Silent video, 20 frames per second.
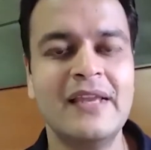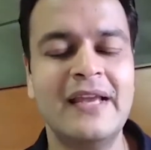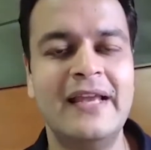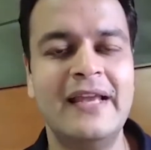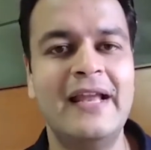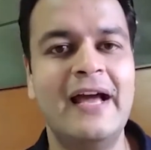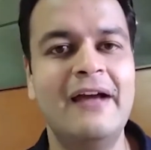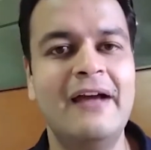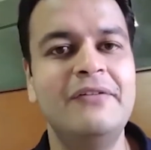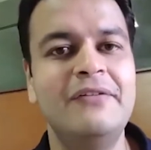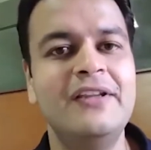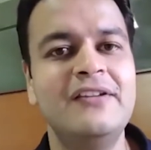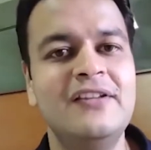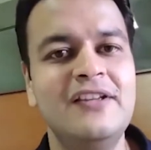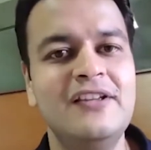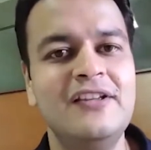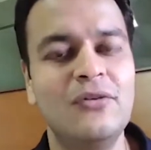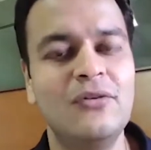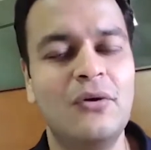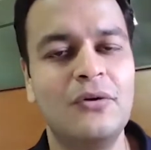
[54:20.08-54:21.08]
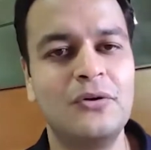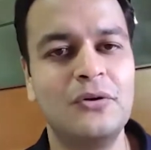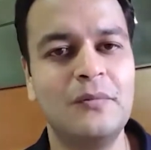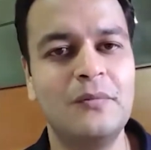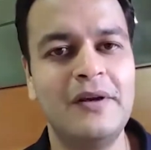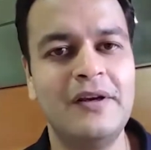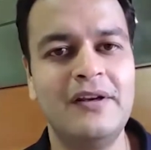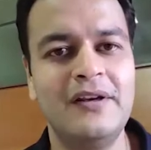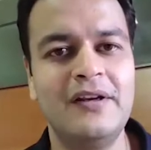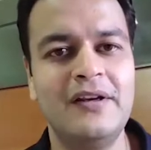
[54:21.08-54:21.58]
and having these
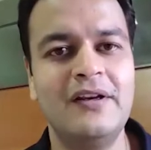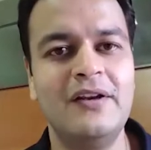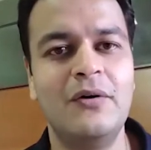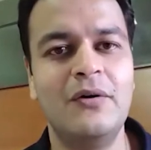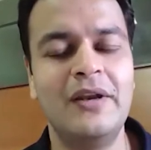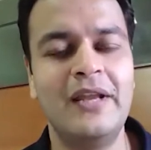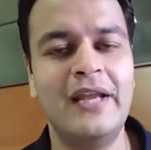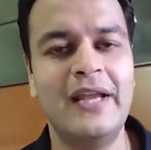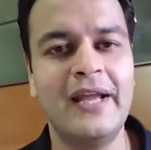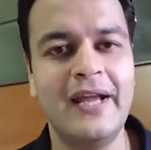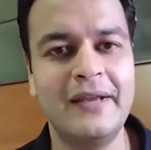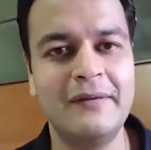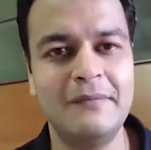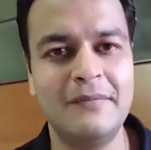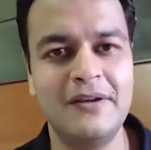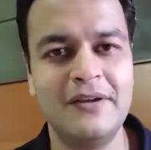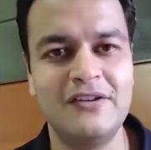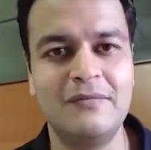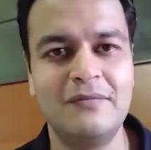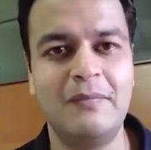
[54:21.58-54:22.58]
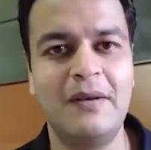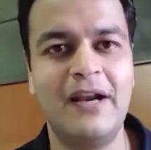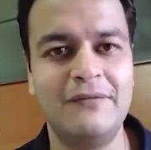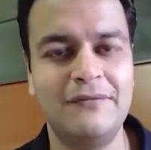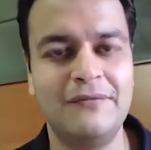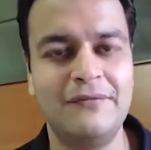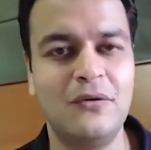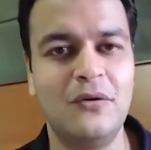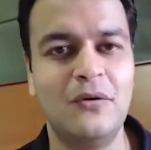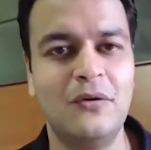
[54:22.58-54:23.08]
automated or AI based
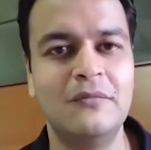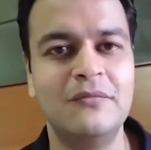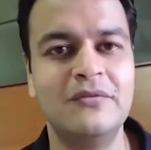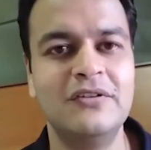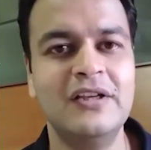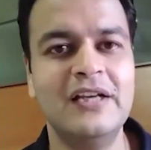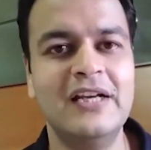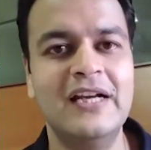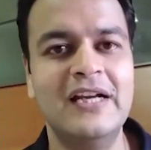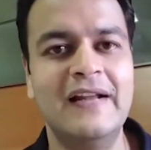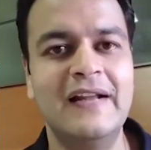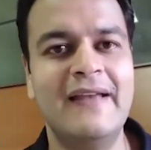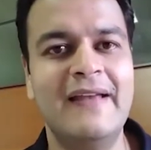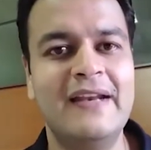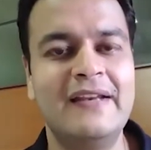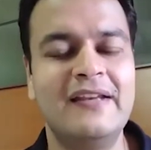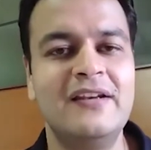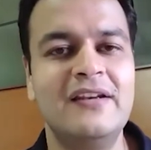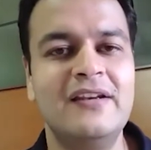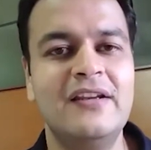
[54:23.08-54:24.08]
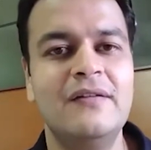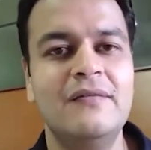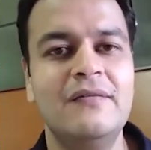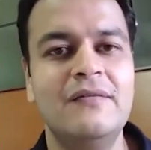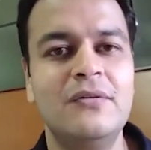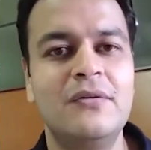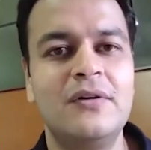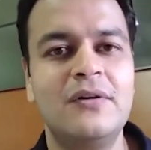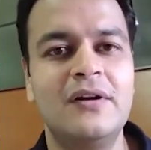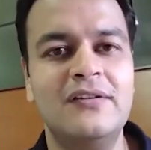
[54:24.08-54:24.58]
platforms that can give
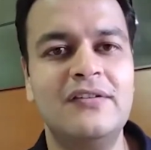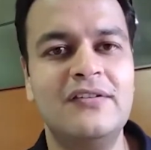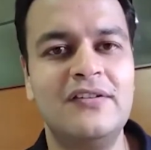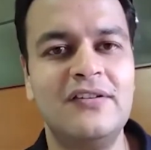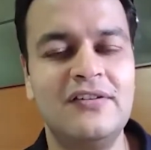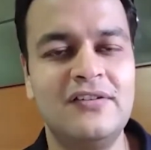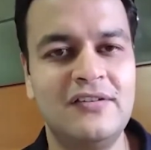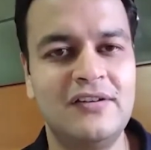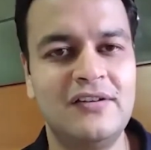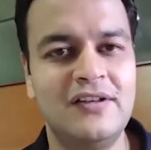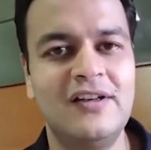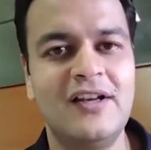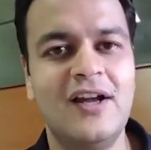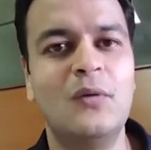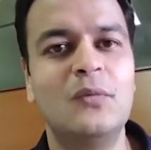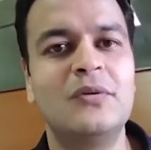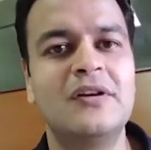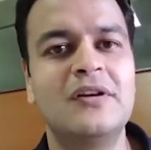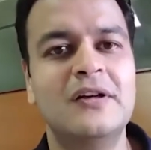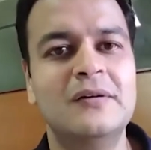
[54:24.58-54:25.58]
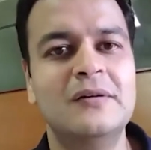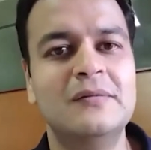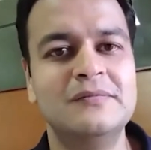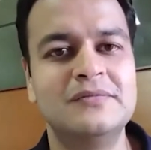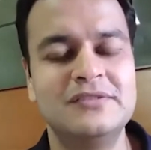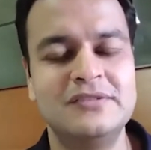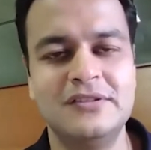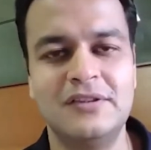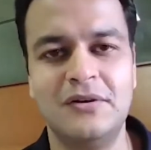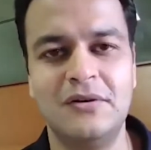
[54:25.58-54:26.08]
you consistent
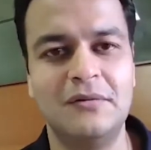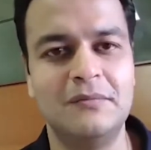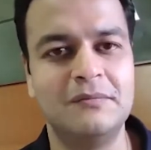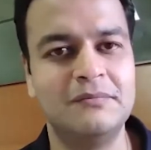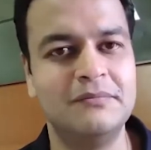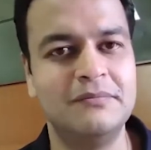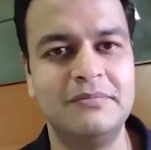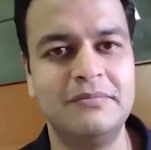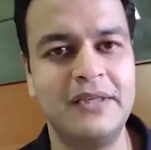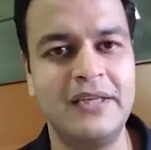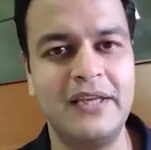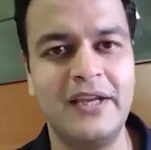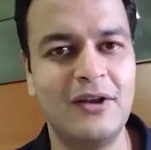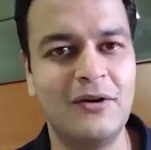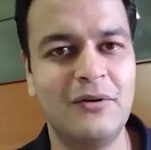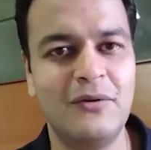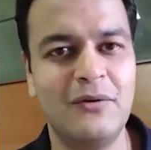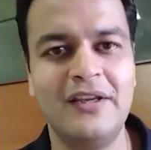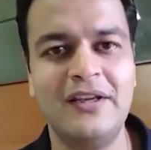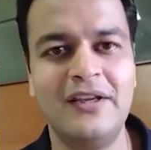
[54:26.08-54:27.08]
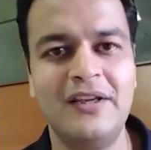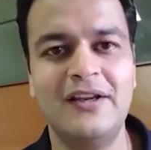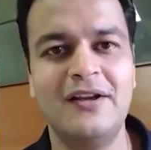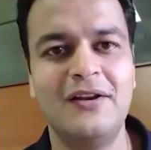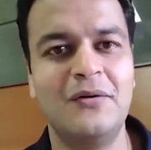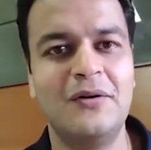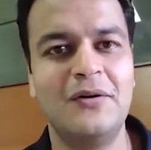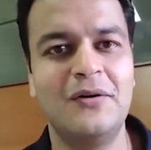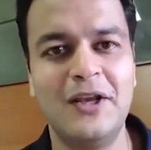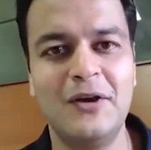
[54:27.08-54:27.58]
outcomes, year on year
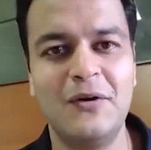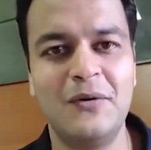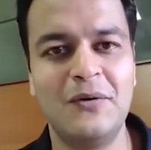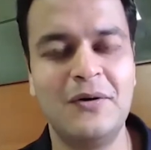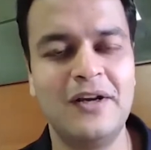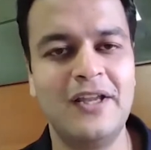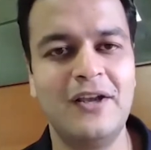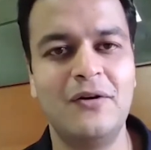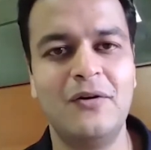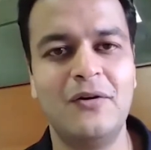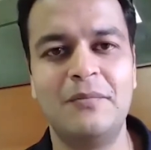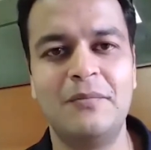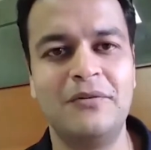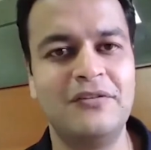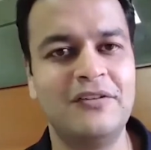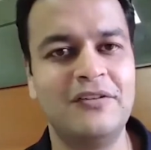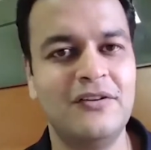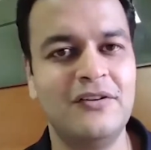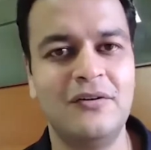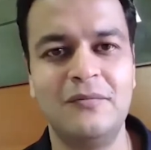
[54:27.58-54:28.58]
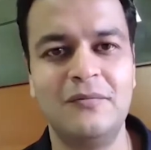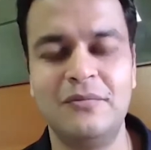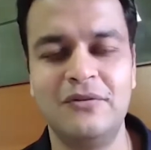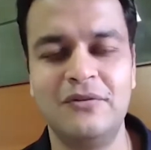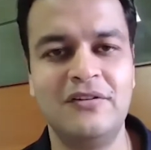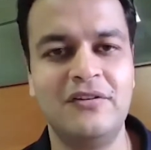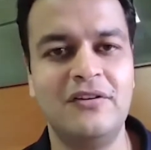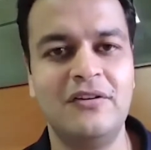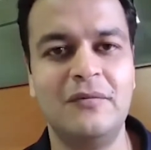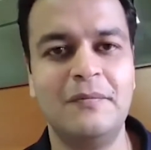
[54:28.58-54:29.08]
or day on day or procedure on
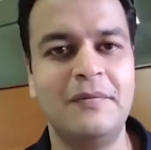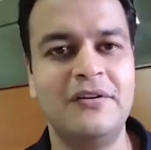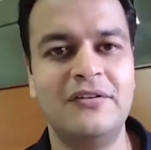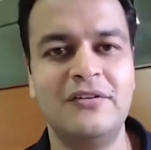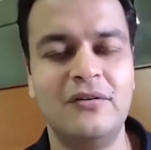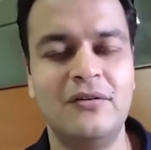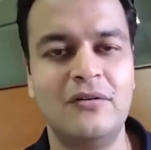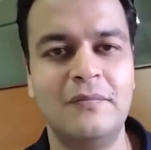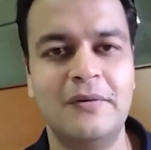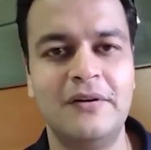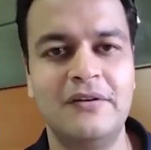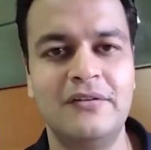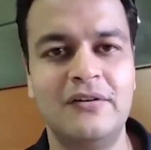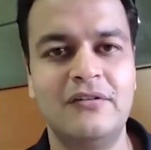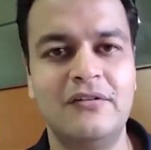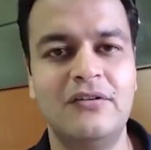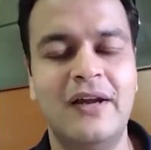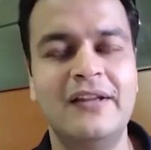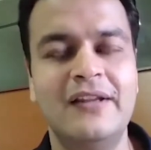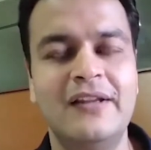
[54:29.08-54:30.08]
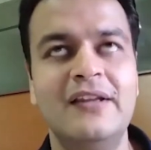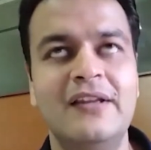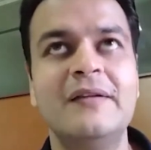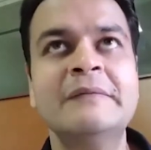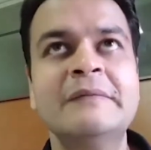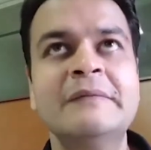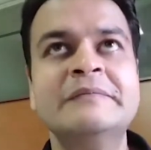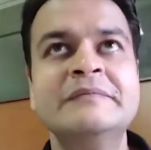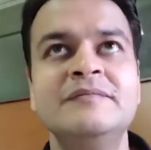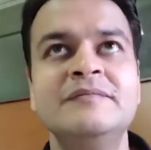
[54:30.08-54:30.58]
procedure or patient on patient. So I think.